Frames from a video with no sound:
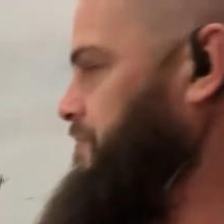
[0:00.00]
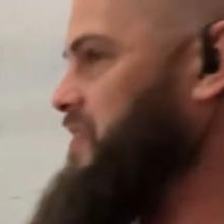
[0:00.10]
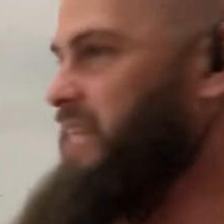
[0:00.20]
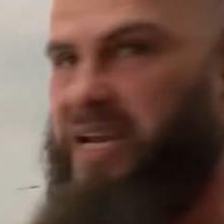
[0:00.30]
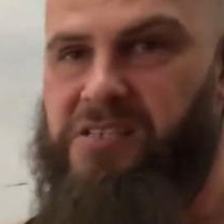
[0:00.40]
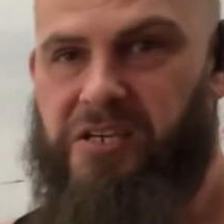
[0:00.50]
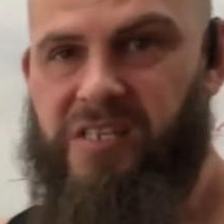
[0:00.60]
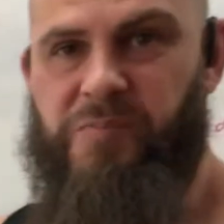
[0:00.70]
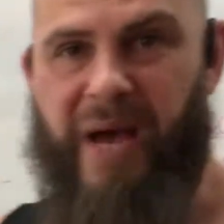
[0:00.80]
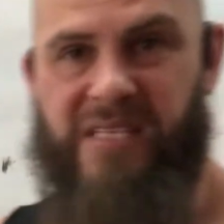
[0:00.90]
then it's going
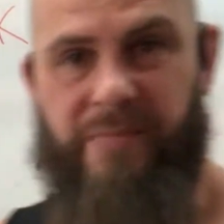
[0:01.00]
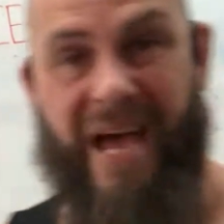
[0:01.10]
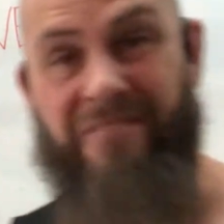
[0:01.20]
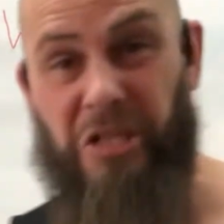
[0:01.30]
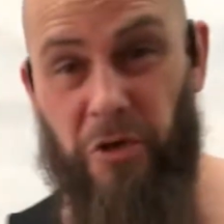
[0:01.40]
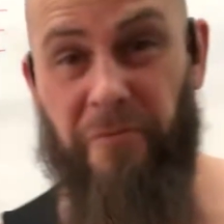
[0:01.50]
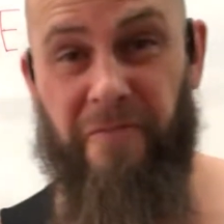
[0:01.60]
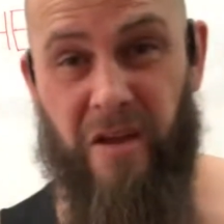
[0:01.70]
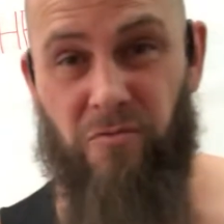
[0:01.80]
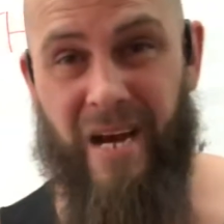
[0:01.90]
to spasm and have a little
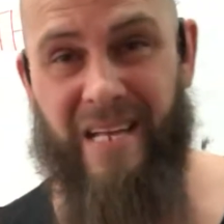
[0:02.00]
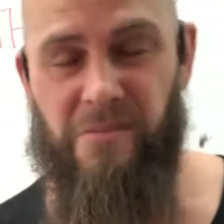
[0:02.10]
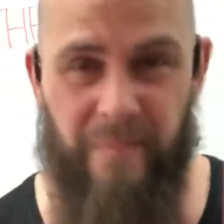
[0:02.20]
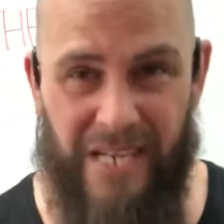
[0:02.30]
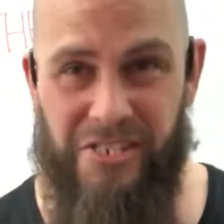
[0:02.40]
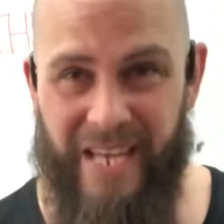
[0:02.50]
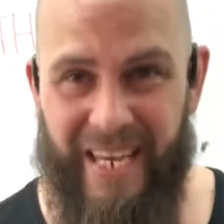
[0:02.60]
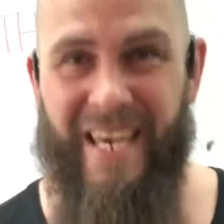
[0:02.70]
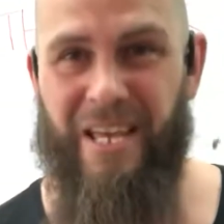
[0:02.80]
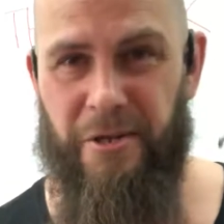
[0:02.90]
fit, right? Imagine
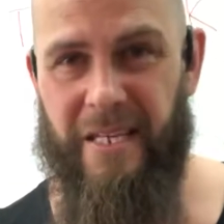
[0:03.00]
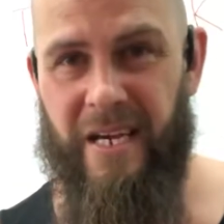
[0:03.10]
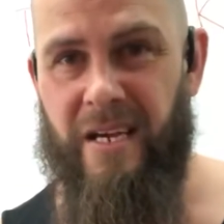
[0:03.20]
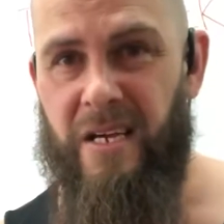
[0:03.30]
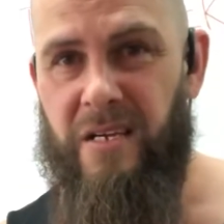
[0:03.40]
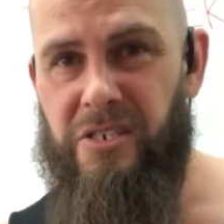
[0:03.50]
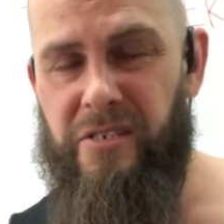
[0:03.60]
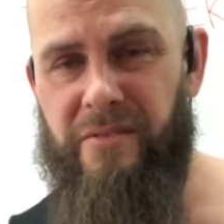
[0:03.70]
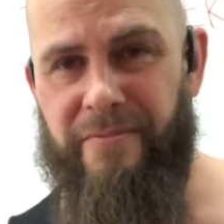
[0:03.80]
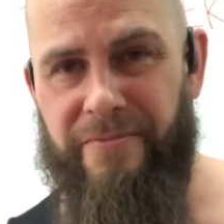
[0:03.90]
that kid on the
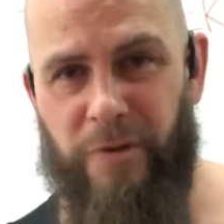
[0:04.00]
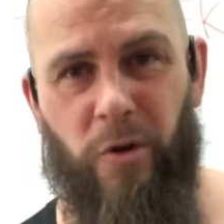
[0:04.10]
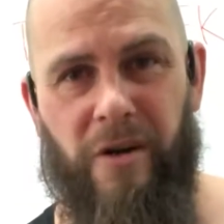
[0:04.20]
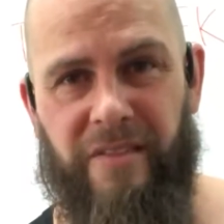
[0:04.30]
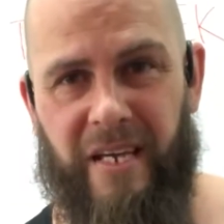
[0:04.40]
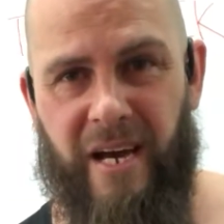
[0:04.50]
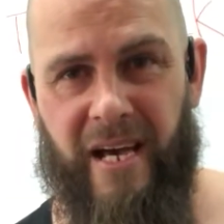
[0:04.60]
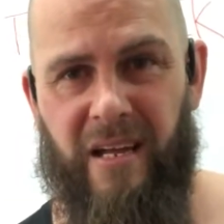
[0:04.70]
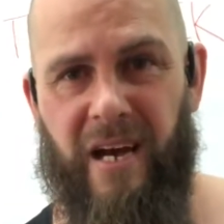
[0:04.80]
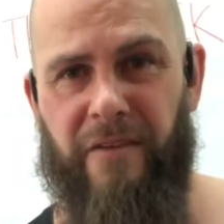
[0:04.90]
floor of
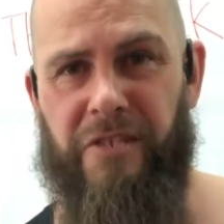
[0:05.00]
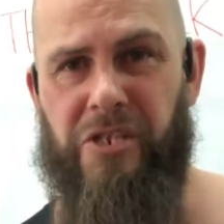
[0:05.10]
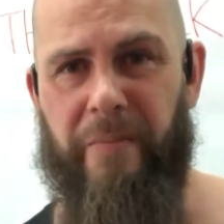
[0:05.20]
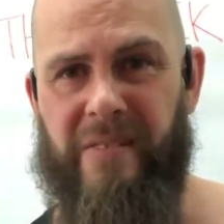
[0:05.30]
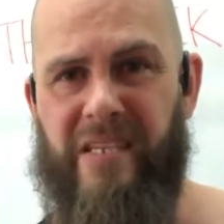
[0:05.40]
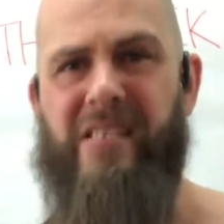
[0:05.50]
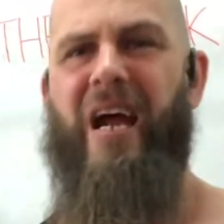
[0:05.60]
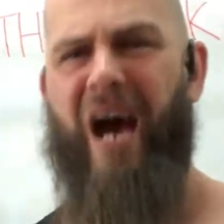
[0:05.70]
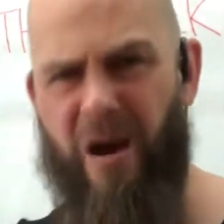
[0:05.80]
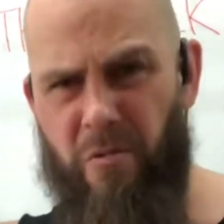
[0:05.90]
the shopping says,
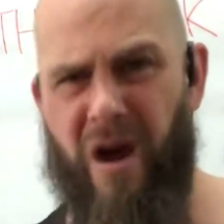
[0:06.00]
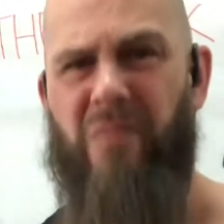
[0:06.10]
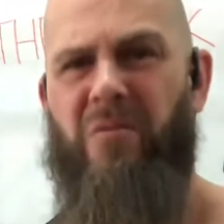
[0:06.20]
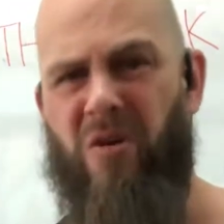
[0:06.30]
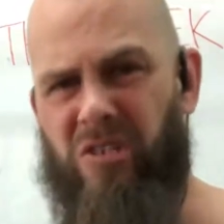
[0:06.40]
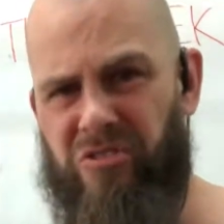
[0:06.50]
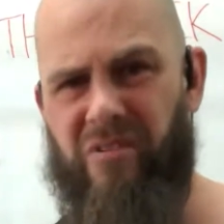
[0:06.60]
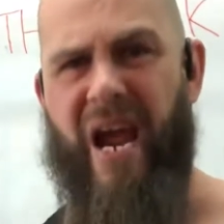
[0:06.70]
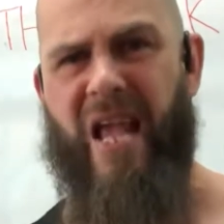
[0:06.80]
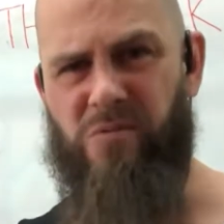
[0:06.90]
I want more
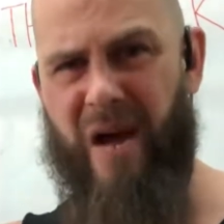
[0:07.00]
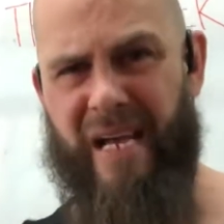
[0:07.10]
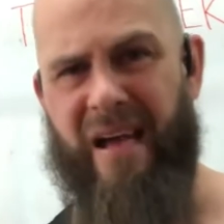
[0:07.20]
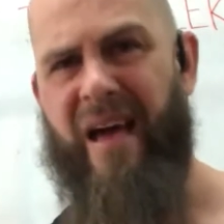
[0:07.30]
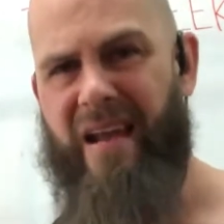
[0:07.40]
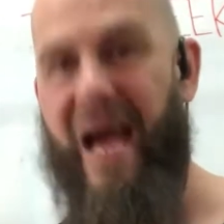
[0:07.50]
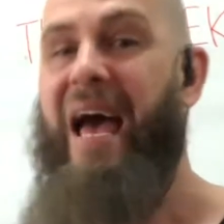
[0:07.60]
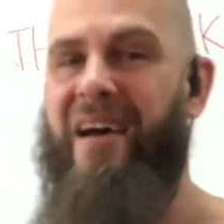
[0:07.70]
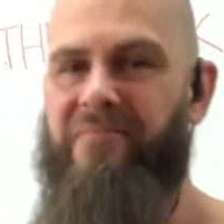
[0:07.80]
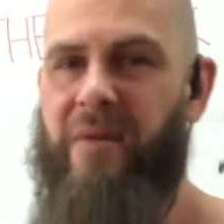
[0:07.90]
trays, why can't I
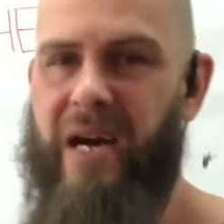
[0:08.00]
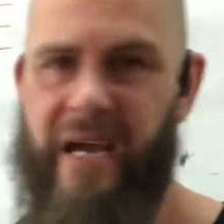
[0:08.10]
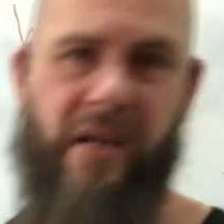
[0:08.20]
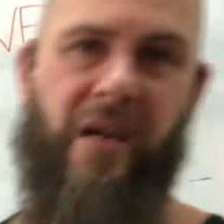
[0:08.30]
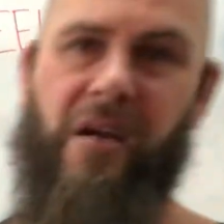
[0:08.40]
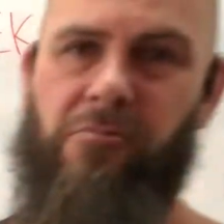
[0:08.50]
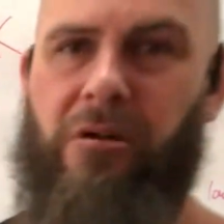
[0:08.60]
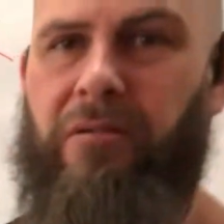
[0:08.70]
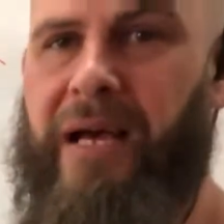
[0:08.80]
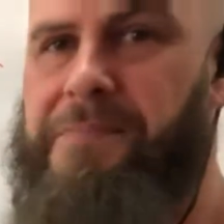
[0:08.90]
have my
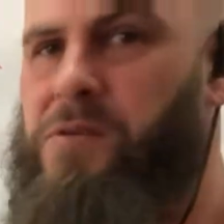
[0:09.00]
roll-ups